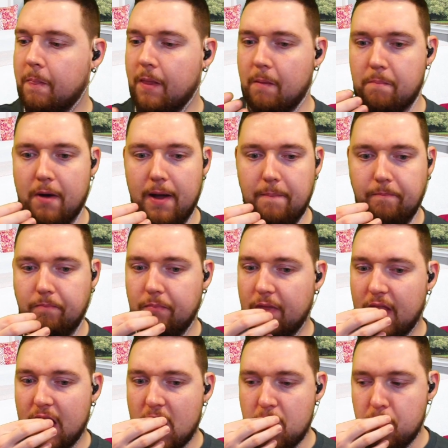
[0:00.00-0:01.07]
But
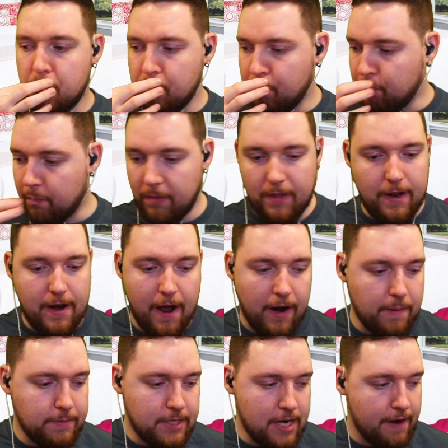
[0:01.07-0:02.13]
the
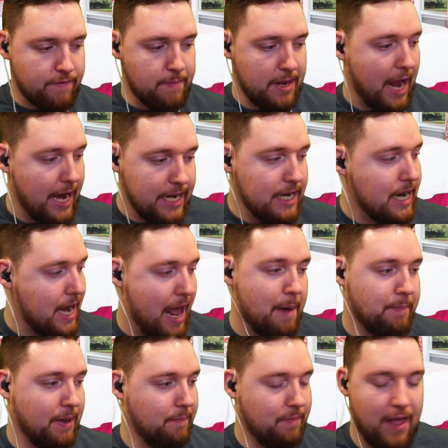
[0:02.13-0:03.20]
100% not for me. I need a
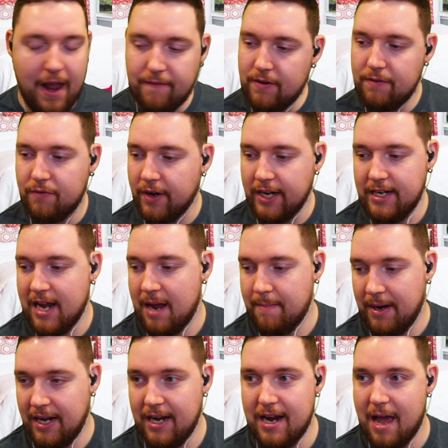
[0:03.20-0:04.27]
napkin. Every friggin' time I
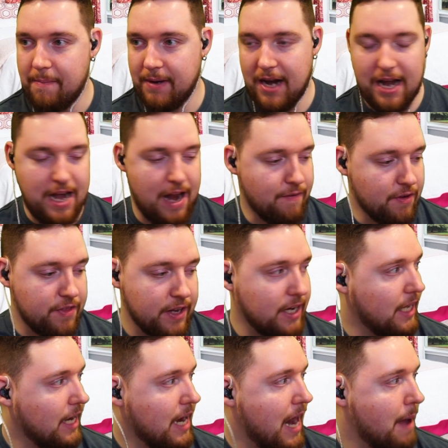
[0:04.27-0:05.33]
need a napkin. I never think to
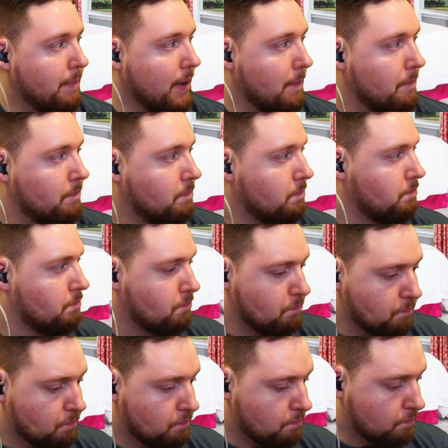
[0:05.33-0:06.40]
get a napkin. I
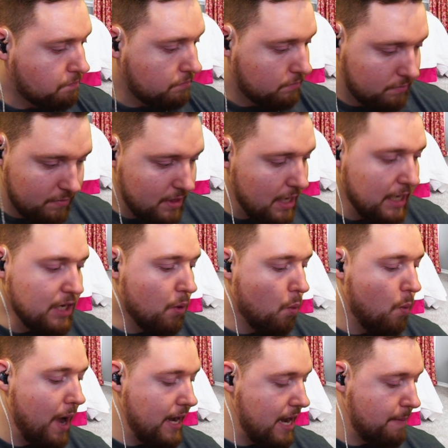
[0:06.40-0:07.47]
need a
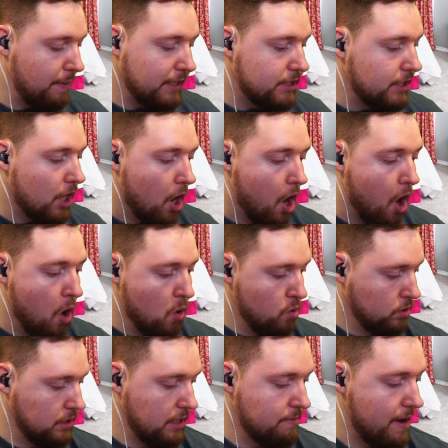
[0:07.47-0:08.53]
wet nap. I just need a
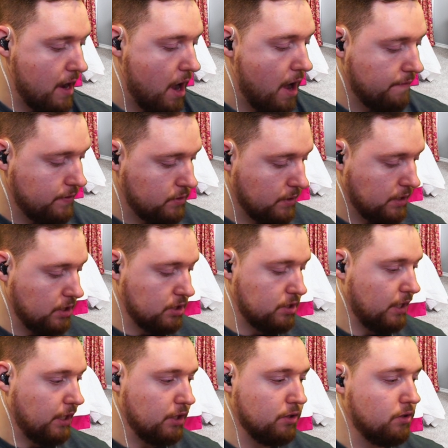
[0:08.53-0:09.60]
hose in my office so I can just
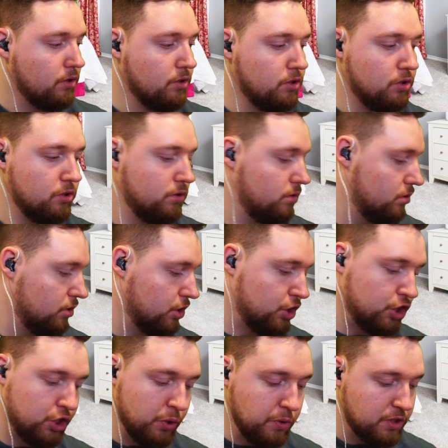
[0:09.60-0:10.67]
like
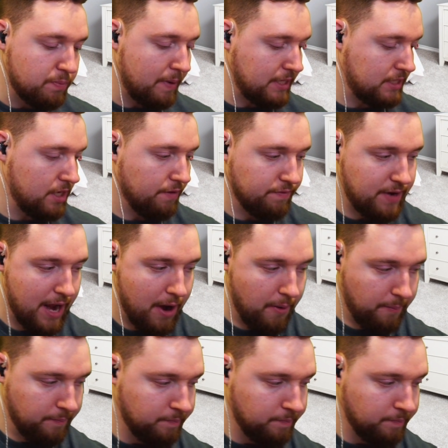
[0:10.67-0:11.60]
juice myself down.